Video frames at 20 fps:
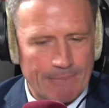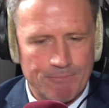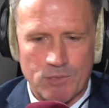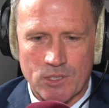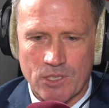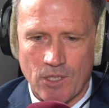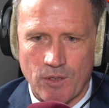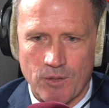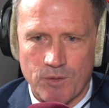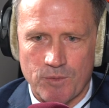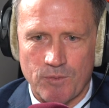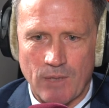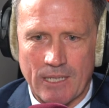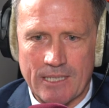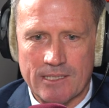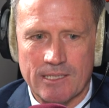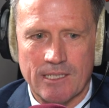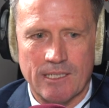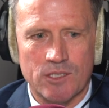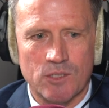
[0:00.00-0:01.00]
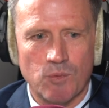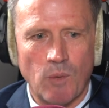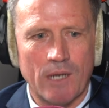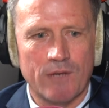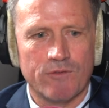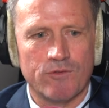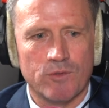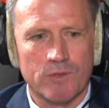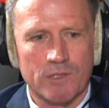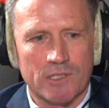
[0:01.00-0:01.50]
So it's
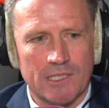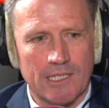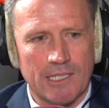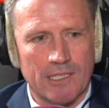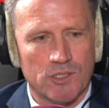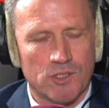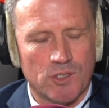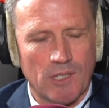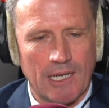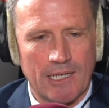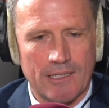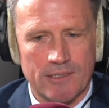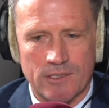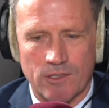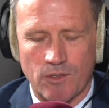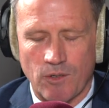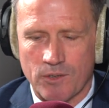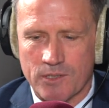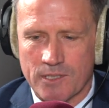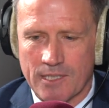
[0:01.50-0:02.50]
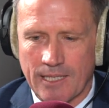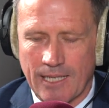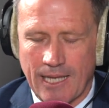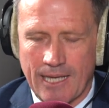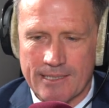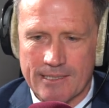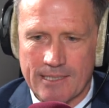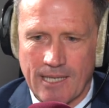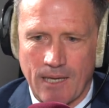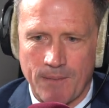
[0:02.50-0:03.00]
wonderful to see Australians across the
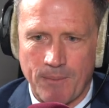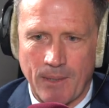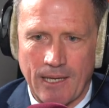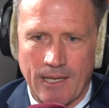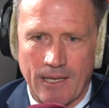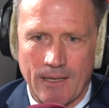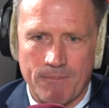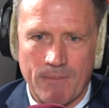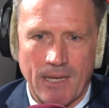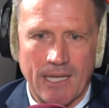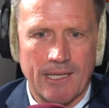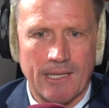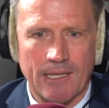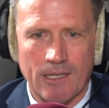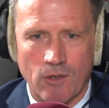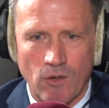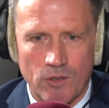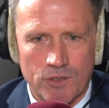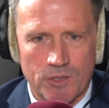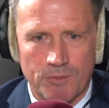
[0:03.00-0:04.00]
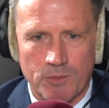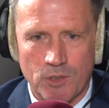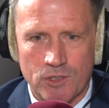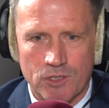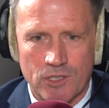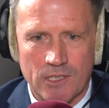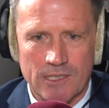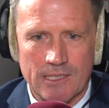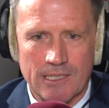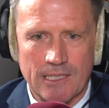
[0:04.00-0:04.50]
landscape here making
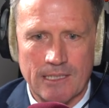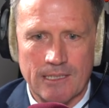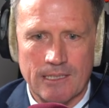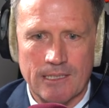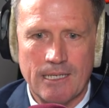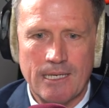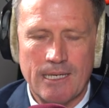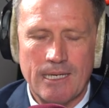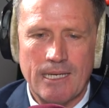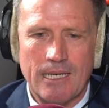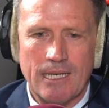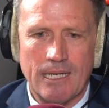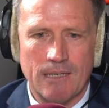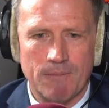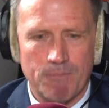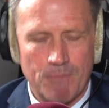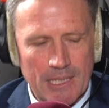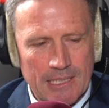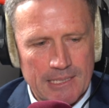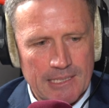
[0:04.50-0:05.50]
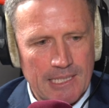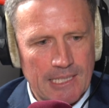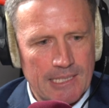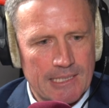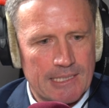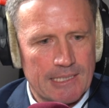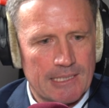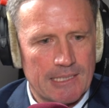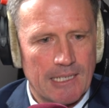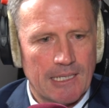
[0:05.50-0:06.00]
contributions in
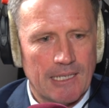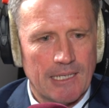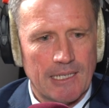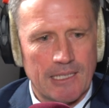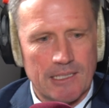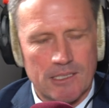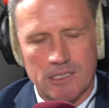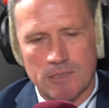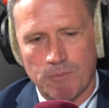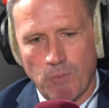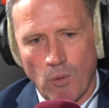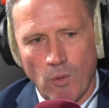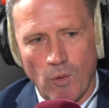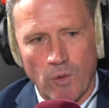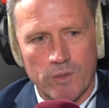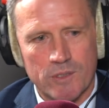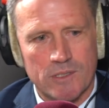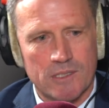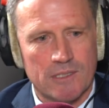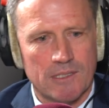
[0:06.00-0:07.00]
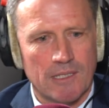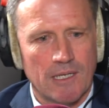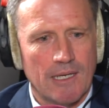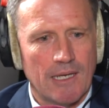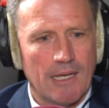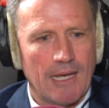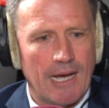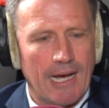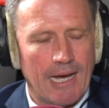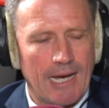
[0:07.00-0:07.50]
business, in sports.
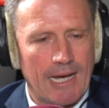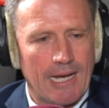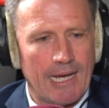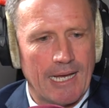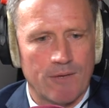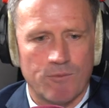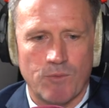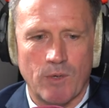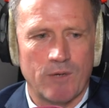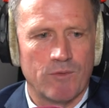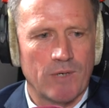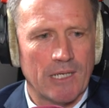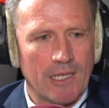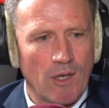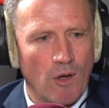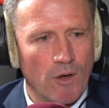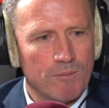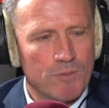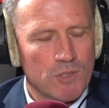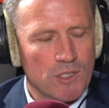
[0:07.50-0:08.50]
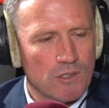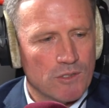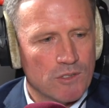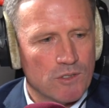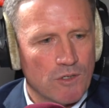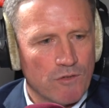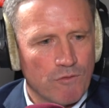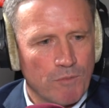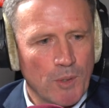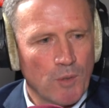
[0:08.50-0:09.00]
And we really hope to
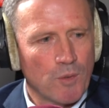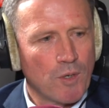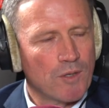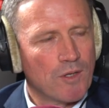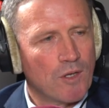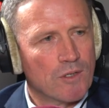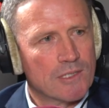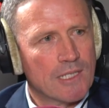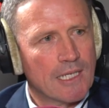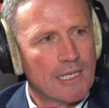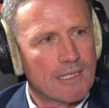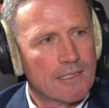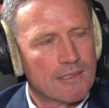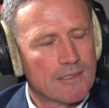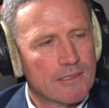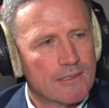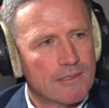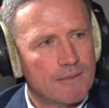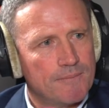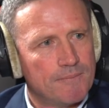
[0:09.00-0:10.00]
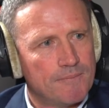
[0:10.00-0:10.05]
sort of build on those links.